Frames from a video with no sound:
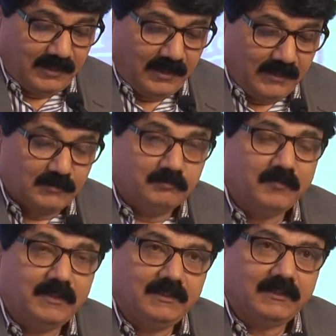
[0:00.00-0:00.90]
8
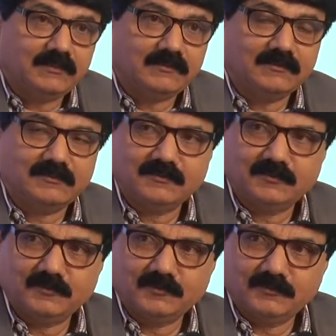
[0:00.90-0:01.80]
million
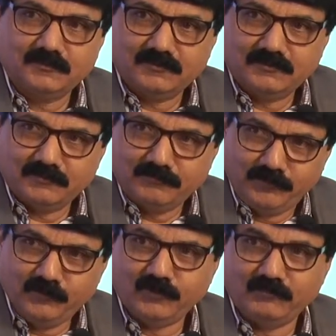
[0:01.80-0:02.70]

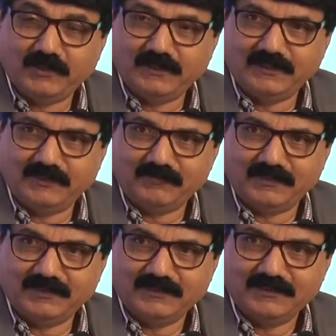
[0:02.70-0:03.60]
fuel we are
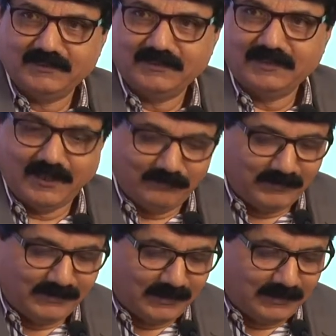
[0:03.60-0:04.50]
delivering
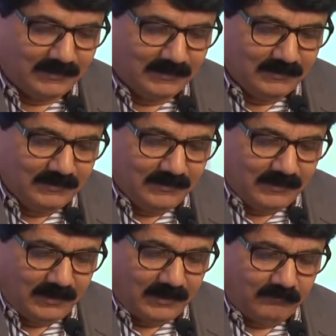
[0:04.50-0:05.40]
every day
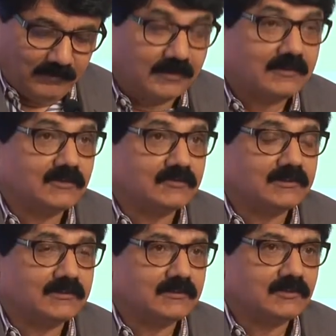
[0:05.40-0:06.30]
with to,
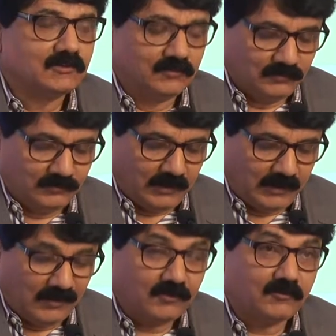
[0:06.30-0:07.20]
to
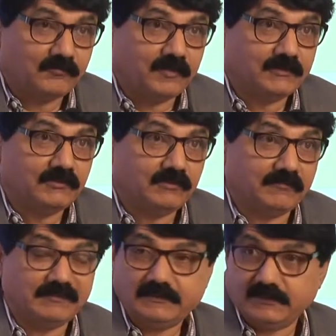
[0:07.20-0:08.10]
and out of which you
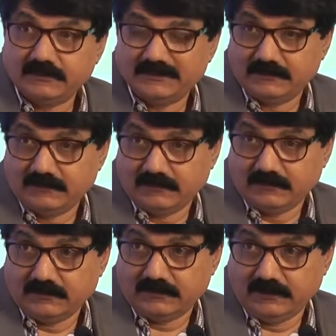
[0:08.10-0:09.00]
have recently
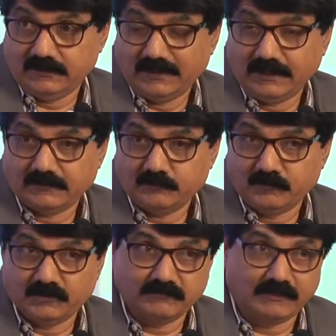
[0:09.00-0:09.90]
uh, seen
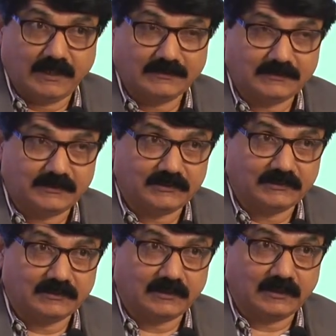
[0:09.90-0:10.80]
that most of the gas
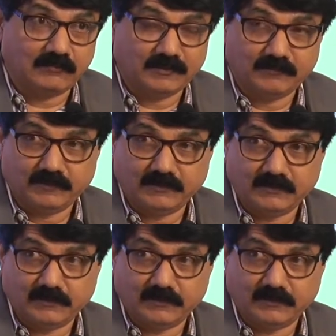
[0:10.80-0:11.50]
stations are covered with